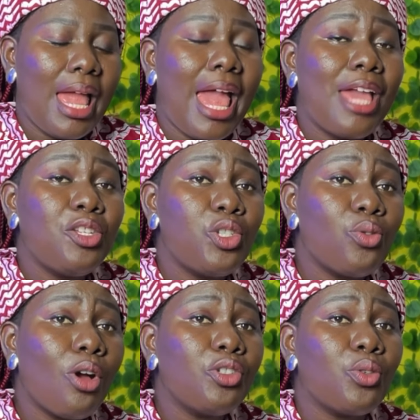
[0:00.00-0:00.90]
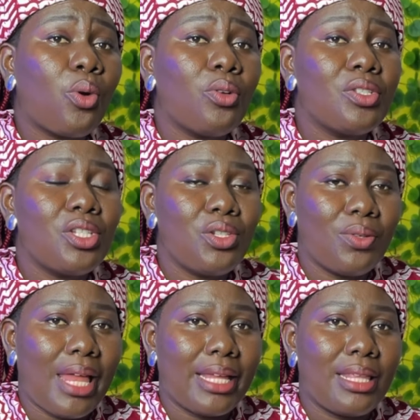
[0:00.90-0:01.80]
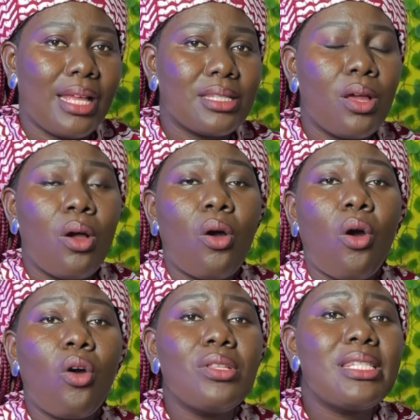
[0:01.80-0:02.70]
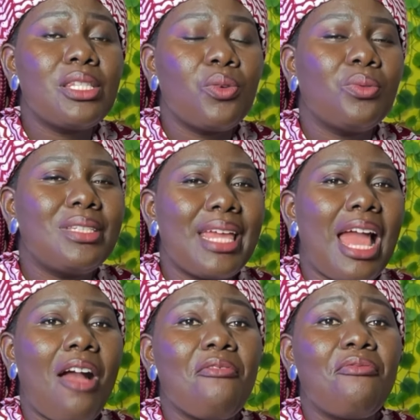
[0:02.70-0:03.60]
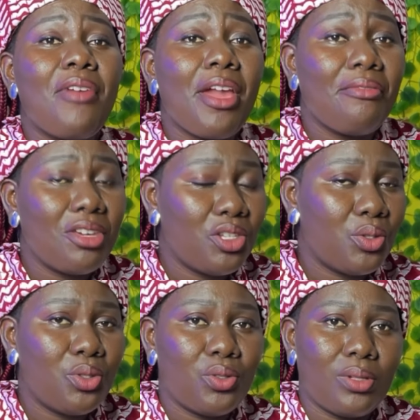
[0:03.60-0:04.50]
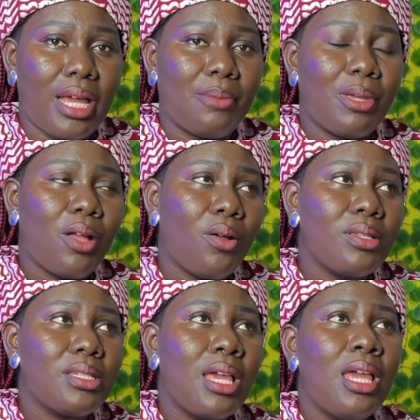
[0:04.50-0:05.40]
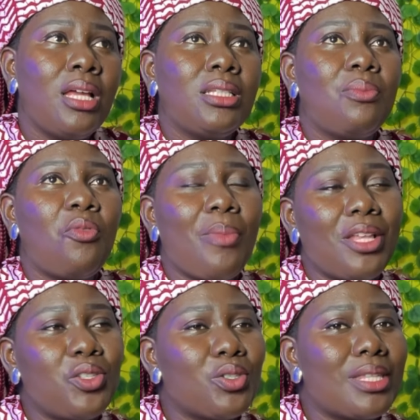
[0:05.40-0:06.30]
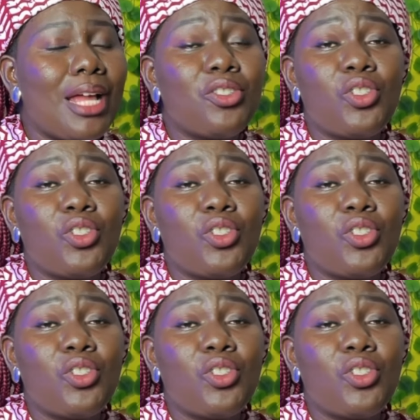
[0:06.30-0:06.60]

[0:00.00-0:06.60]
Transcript: ensure you continue like that until they are very used to that, because the moment you start